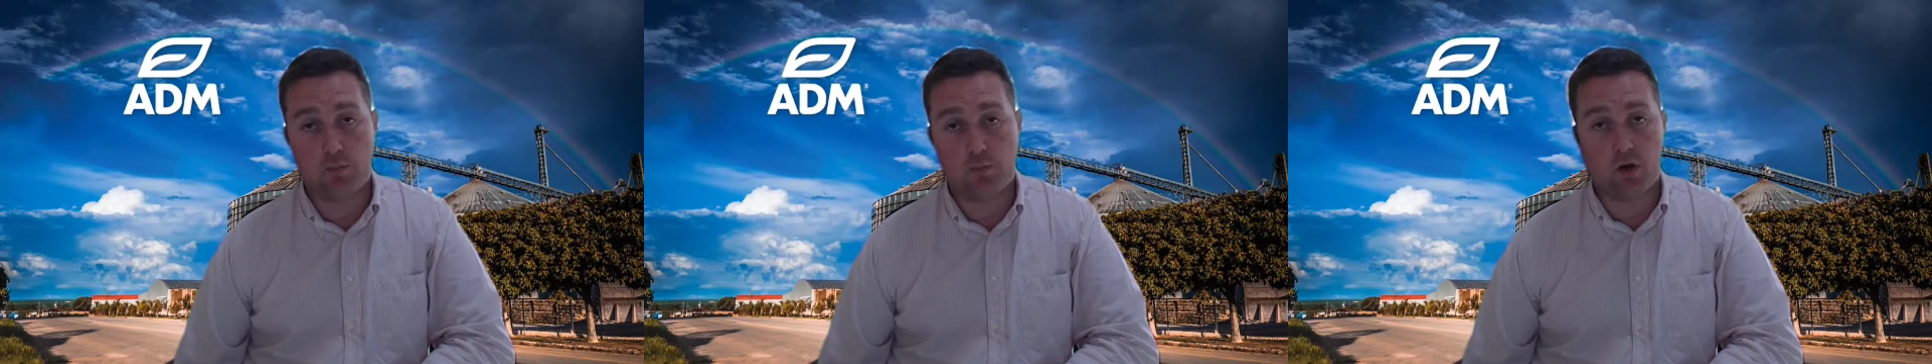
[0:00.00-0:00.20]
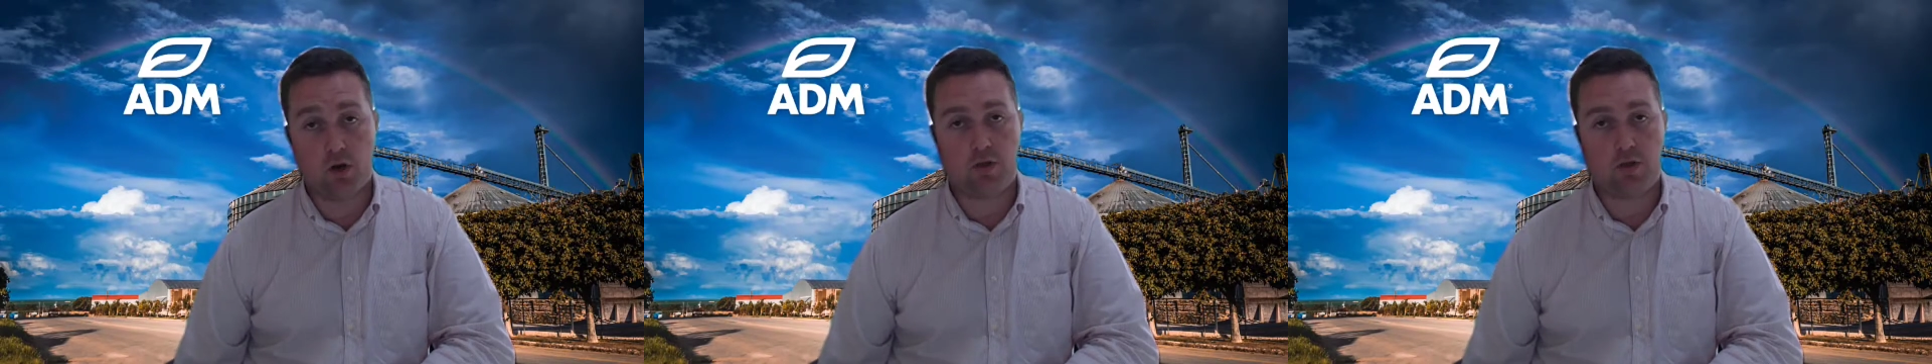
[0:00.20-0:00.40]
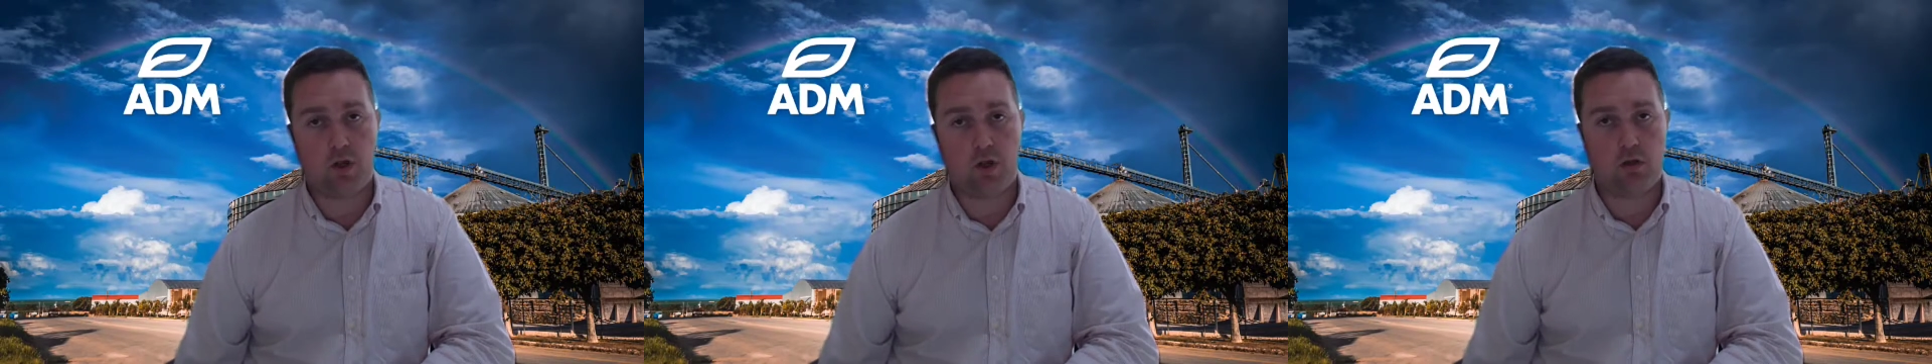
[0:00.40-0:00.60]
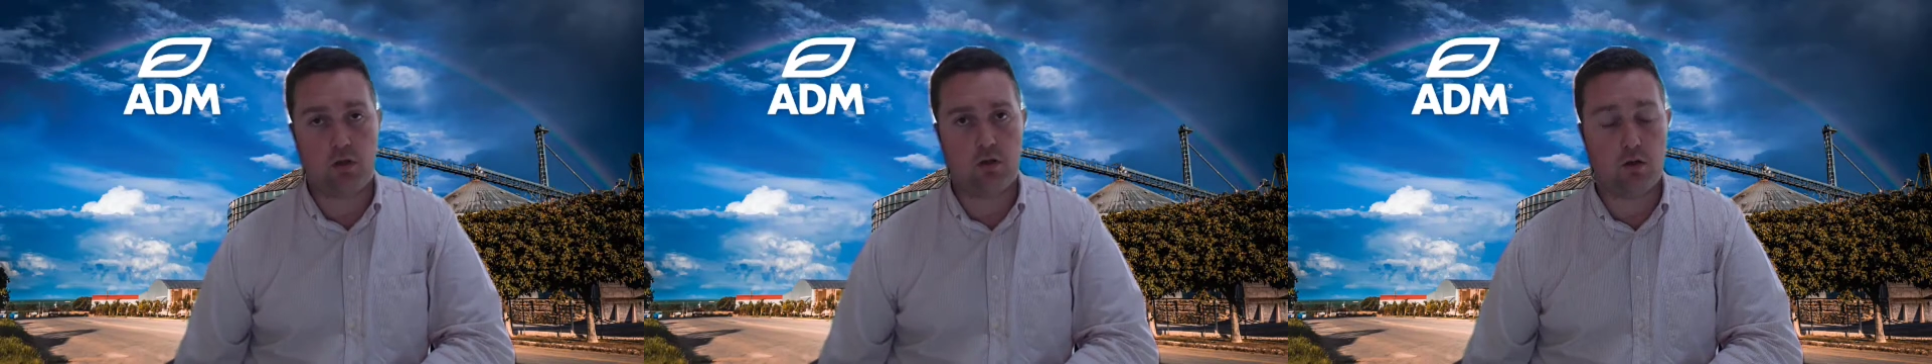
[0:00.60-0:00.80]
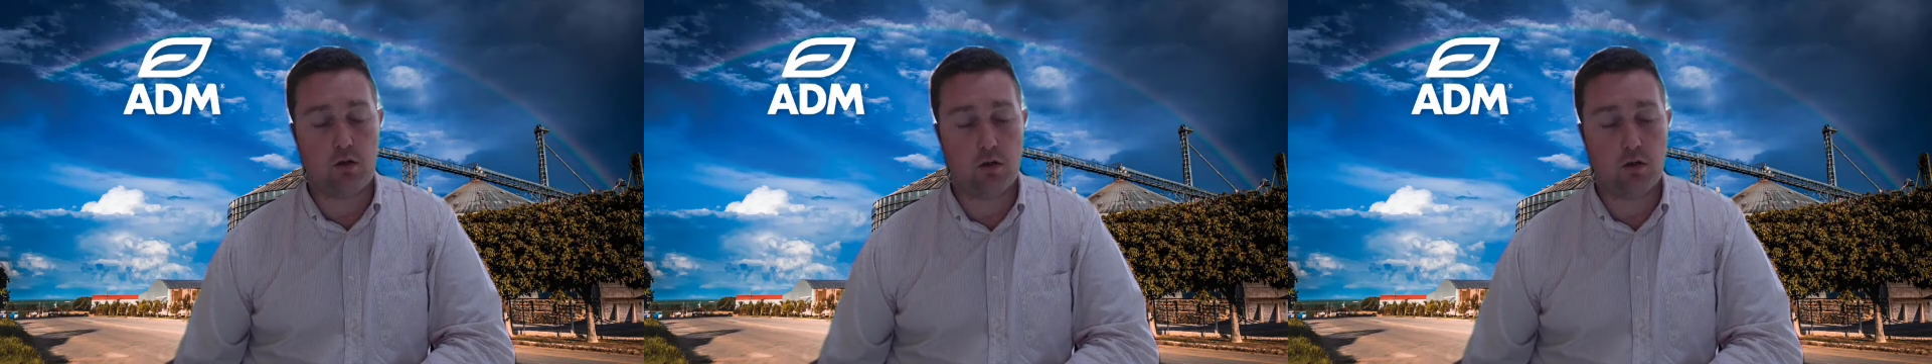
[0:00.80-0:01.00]
but I think,
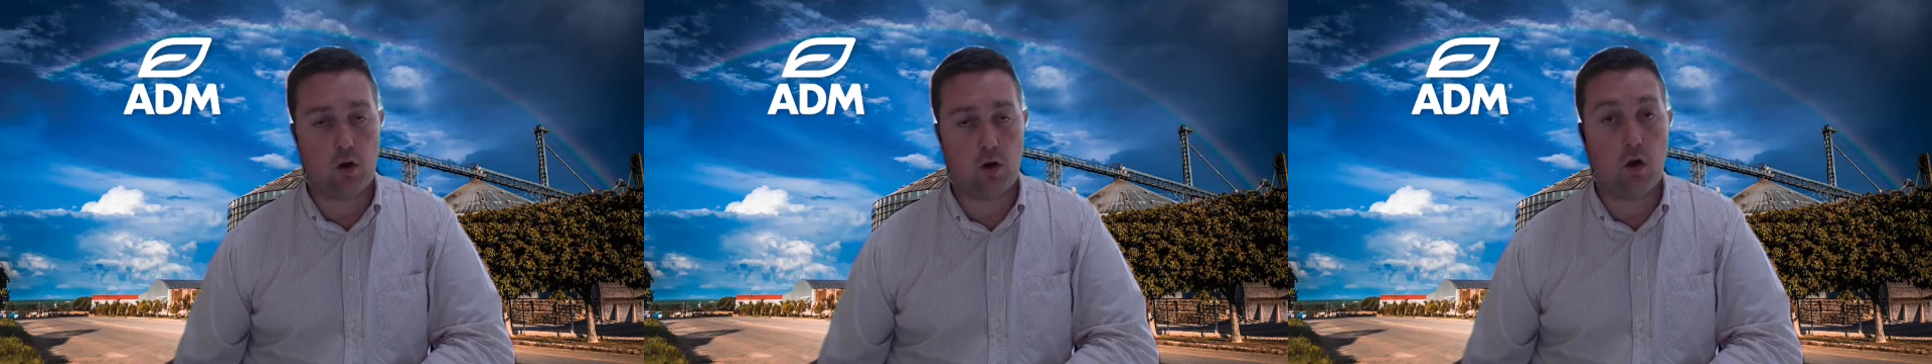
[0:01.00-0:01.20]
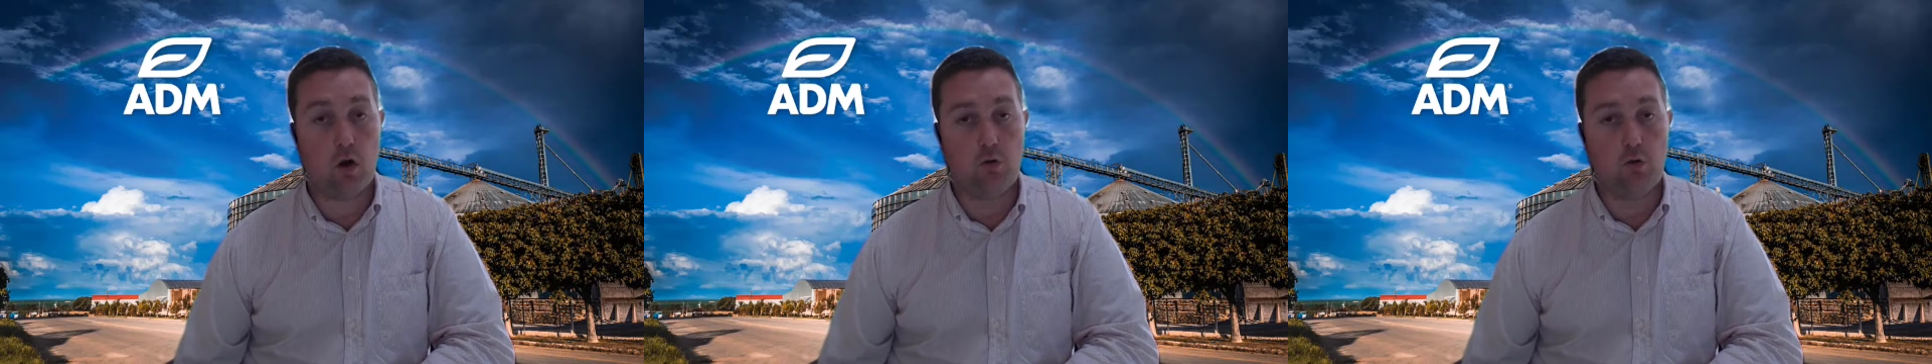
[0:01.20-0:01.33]
you know,